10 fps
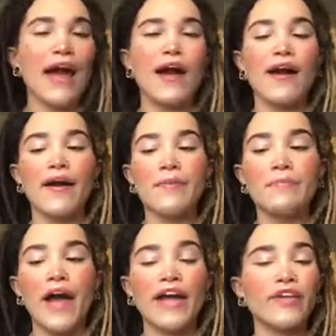
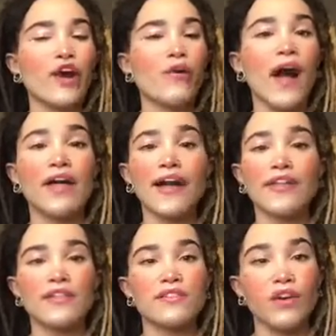I know I
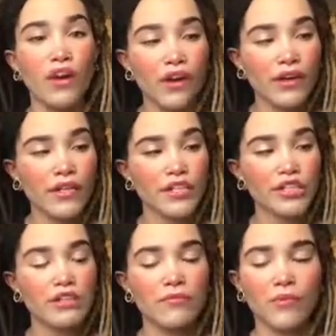got
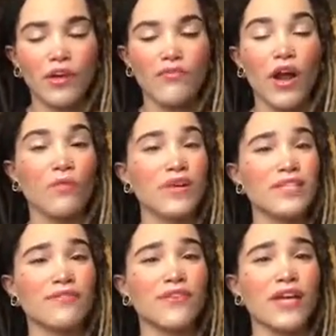discouraged whenever I
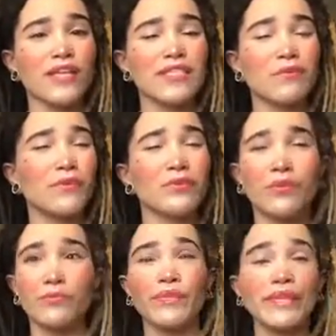wasn't finding someone who
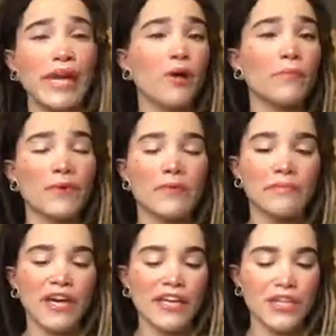could really help me with
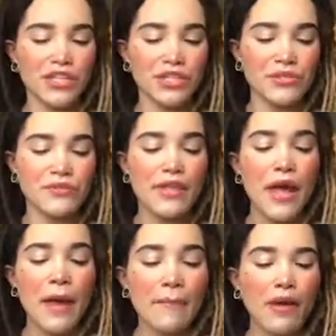my issues,
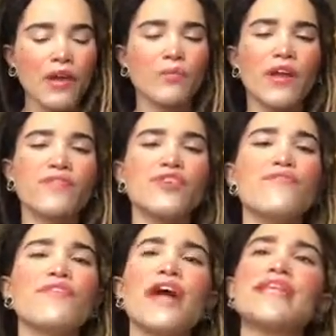but whenever you
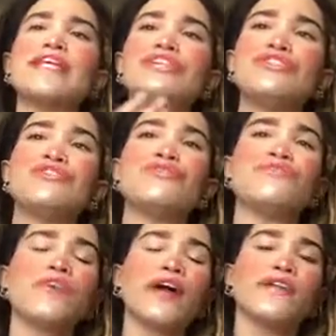finally do
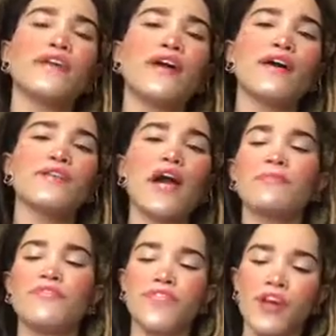find a
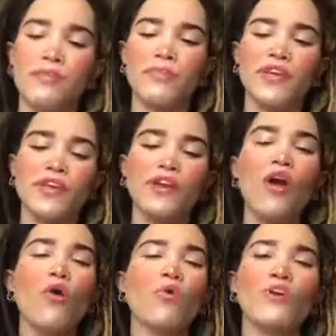type of therapy
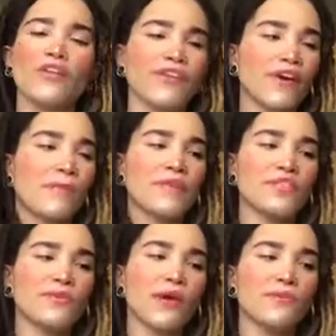or a
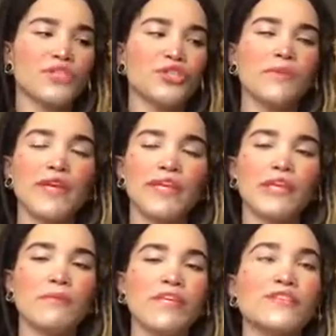therapist who helps you, it
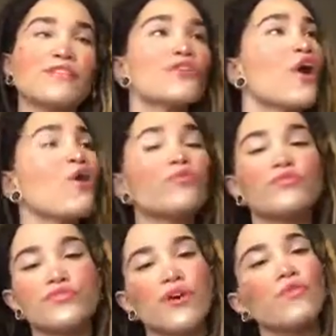can be so
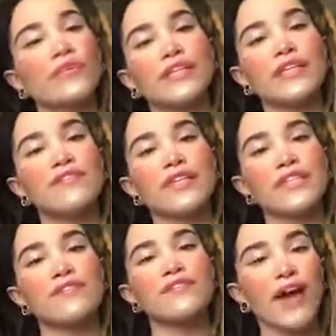relieving
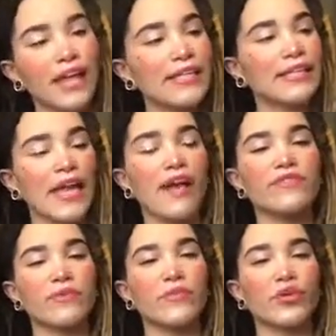to finally have
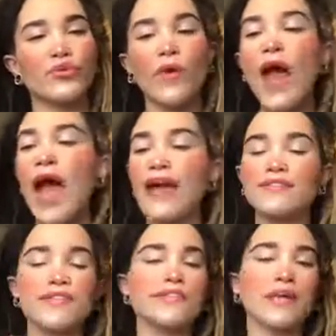someone who has
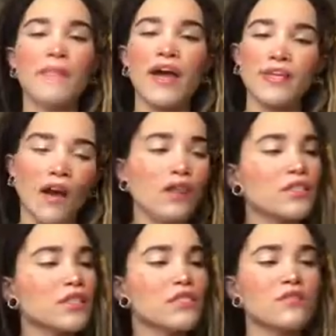the same
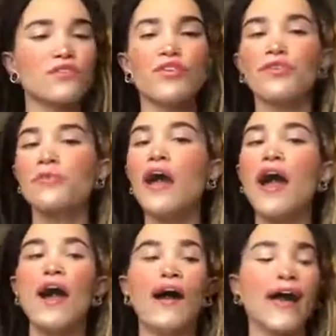ideologies as you,
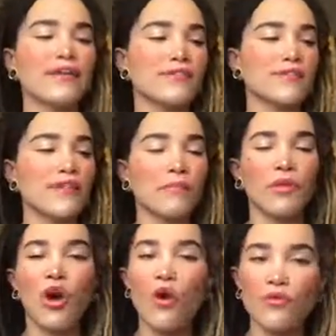has the same
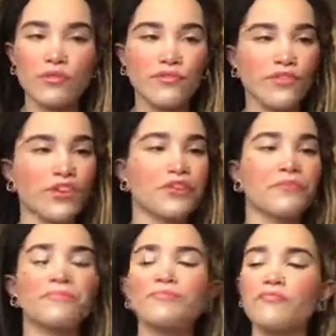goals for
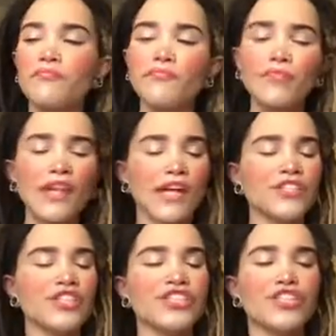you,
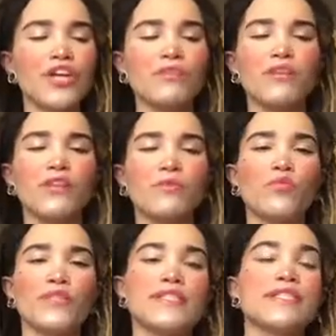and just genuinely
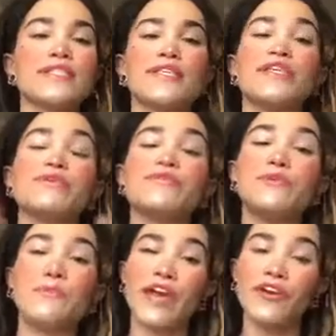wants to see you do
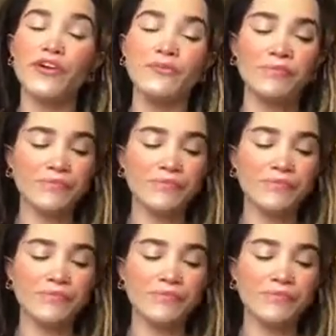better.